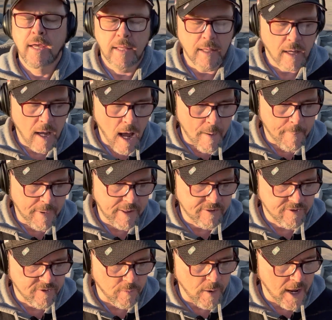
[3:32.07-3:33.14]
in the
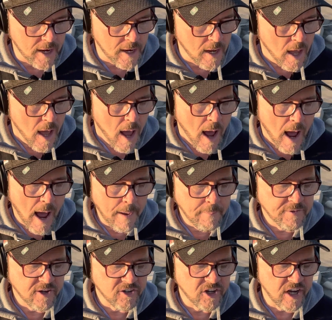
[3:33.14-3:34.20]
comments thread,
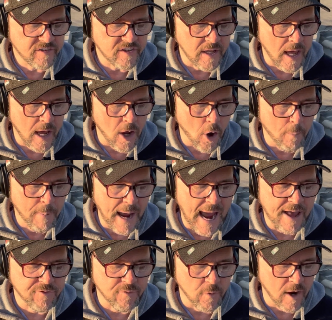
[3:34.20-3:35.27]
I'm suggesting they go
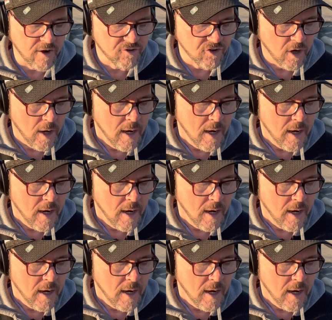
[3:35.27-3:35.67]
pass rush.